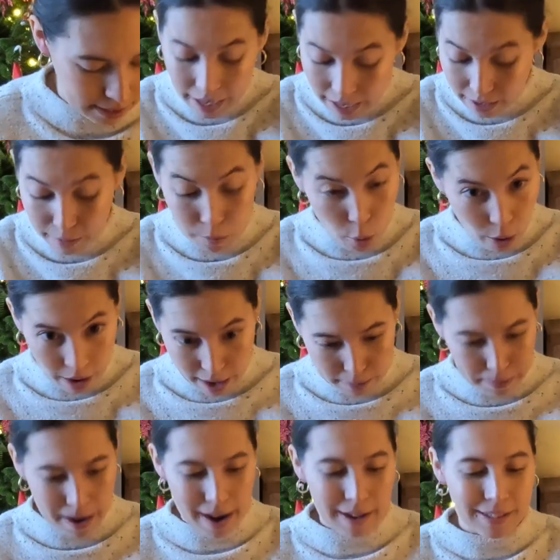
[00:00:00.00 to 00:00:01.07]
Again, more
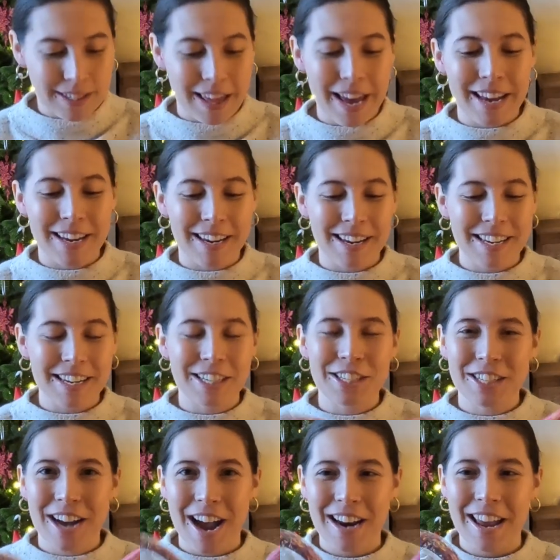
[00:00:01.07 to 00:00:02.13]
headbands. They
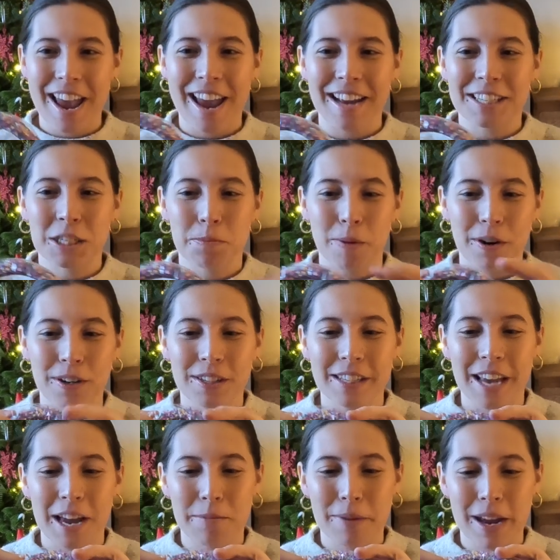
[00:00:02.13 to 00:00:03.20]
each got a
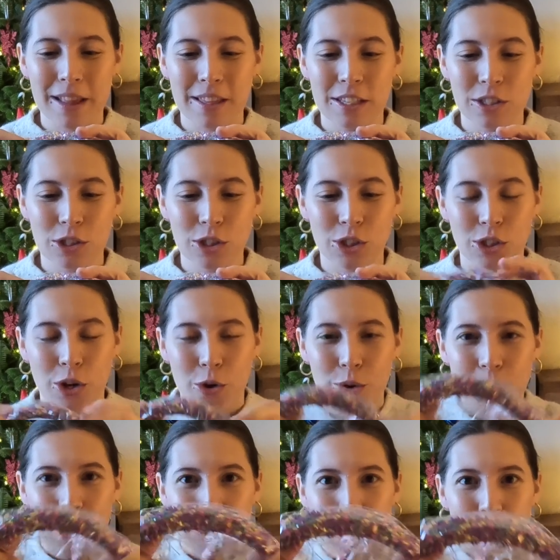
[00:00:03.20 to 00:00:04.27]
sparkly headband. These are so
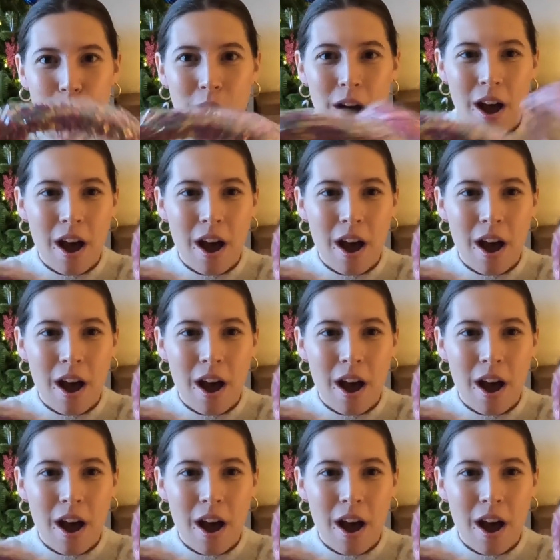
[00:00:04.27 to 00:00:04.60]
cute.